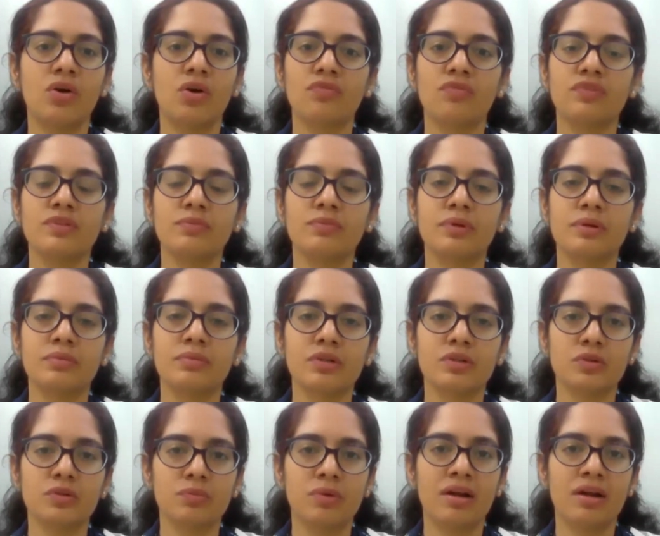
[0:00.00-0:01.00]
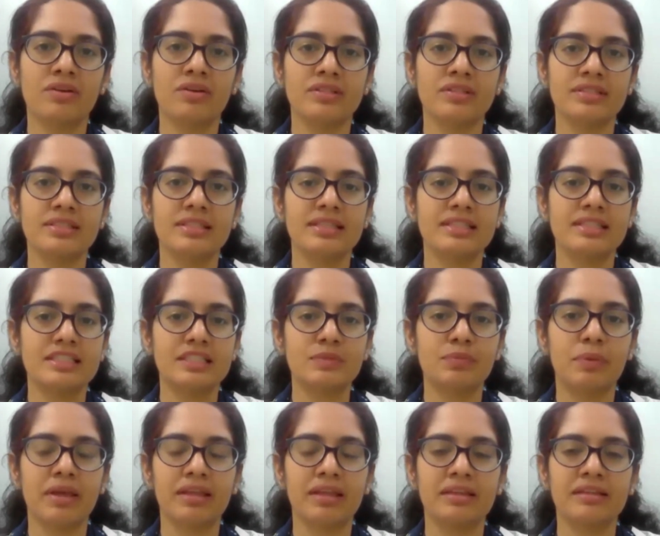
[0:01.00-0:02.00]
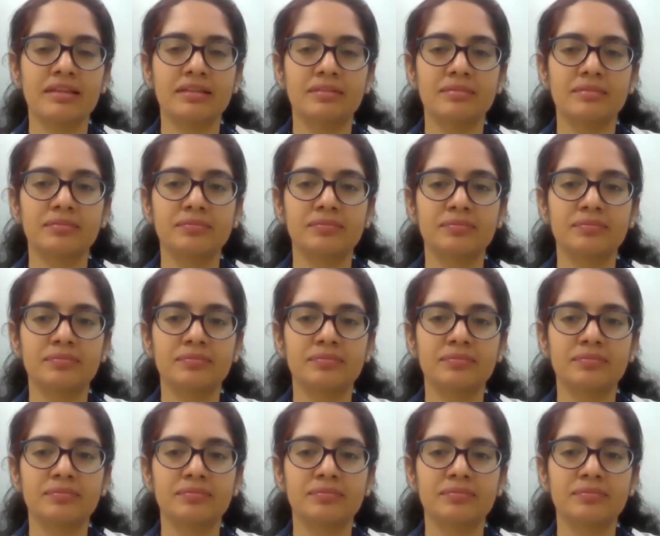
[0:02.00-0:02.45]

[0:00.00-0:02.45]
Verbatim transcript: of the Brahma Kumaris in Spain.